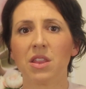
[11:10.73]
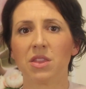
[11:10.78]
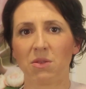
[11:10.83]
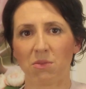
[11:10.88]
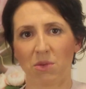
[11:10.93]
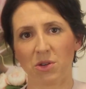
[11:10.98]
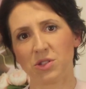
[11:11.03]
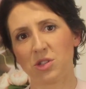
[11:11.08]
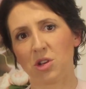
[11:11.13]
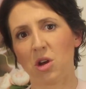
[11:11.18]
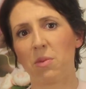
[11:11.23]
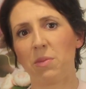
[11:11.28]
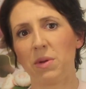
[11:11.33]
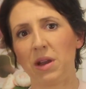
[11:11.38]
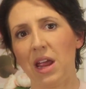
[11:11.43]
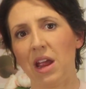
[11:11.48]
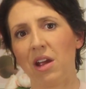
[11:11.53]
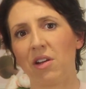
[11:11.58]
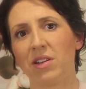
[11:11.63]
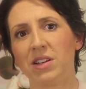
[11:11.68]
The most
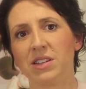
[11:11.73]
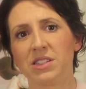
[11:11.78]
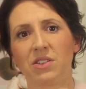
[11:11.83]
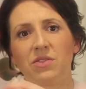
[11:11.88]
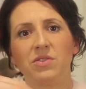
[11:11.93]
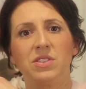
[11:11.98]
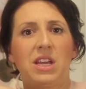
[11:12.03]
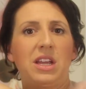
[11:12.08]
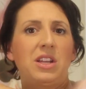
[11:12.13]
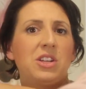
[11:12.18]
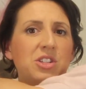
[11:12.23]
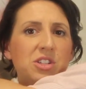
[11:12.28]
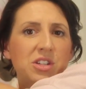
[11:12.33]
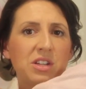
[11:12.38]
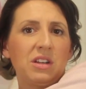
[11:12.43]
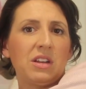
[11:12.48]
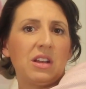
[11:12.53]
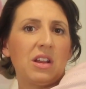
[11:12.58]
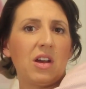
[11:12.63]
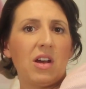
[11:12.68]
common areas of
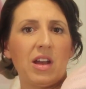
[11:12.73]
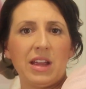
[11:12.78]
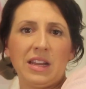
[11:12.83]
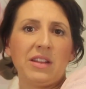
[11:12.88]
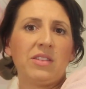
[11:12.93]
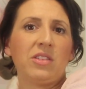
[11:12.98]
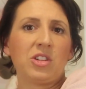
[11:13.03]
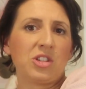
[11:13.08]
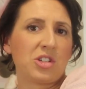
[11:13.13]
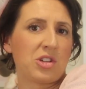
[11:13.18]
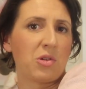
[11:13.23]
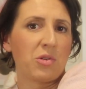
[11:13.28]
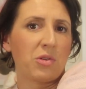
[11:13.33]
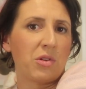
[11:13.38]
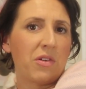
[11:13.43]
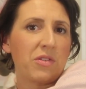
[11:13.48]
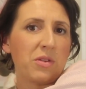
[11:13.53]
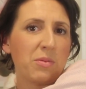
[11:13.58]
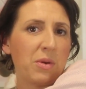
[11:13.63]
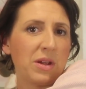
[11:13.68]
tension in the shoulder
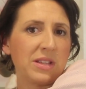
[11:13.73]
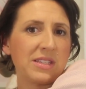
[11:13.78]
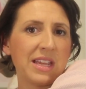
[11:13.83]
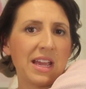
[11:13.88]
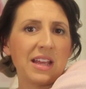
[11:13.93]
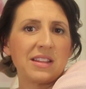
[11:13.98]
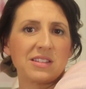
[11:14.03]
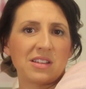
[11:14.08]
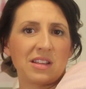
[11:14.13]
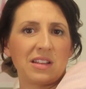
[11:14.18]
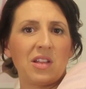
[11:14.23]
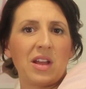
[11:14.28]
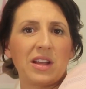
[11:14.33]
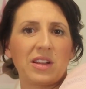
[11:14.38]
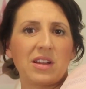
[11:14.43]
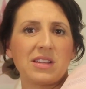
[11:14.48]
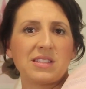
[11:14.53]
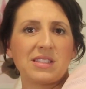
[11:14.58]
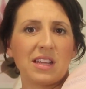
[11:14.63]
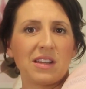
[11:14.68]
after breast cancer,
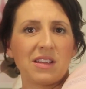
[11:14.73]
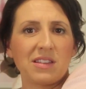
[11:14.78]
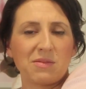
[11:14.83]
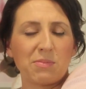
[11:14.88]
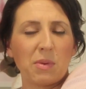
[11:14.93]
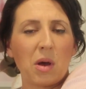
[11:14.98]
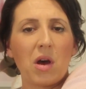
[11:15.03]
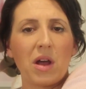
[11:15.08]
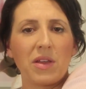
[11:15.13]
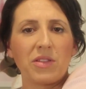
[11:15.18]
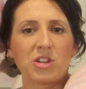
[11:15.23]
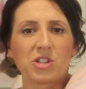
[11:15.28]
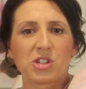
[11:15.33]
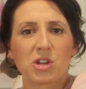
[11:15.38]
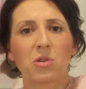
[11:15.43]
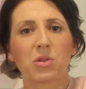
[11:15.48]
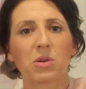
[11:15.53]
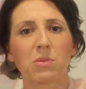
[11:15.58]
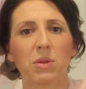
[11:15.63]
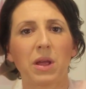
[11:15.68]
like I said, it's behind the
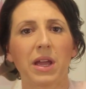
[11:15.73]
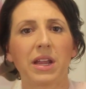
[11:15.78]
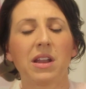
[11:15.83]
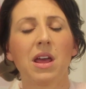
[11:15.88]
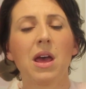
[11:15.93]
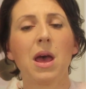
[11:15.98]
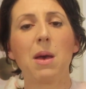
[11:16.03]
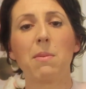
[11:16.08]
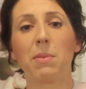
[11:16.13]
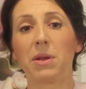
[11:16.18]
shoulder blade,